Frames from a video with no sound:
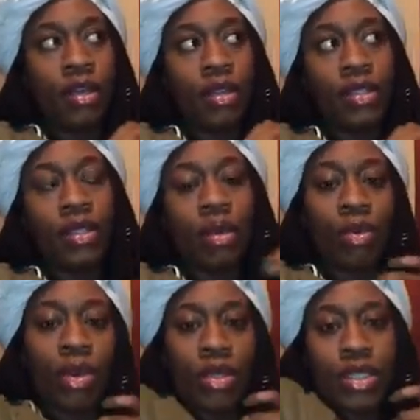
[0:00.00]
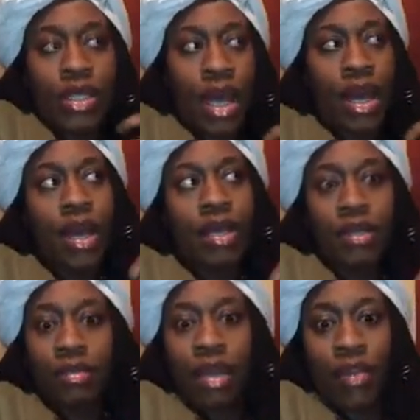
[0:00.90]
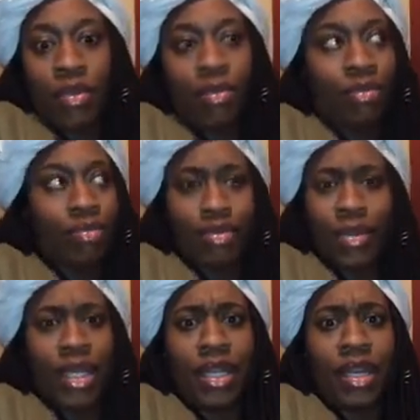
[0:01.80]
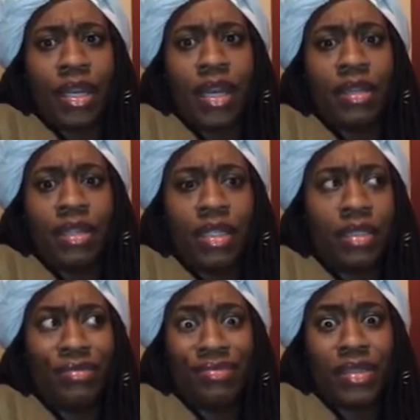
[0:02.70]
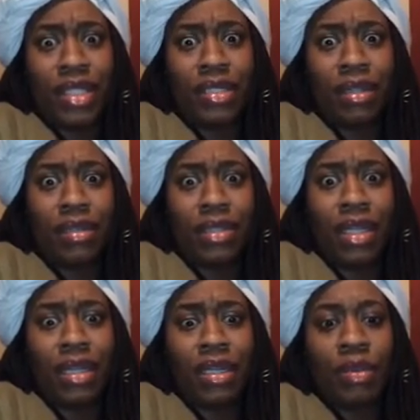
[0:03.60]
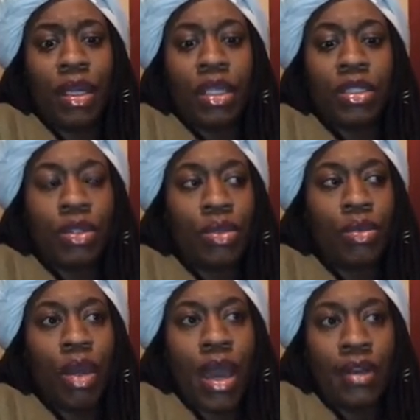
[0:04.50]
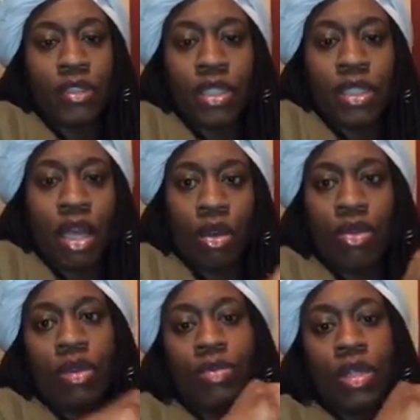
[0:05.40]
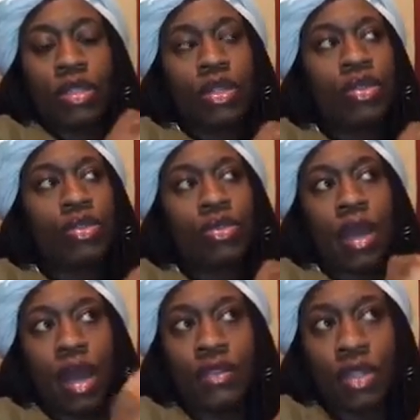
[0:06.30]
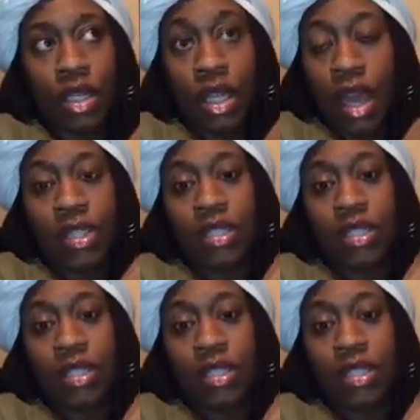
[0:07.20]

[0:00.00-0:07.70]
someone, because I haven't did none of that in such a long time. So you have to stay on your P's and Q's. You have to, as a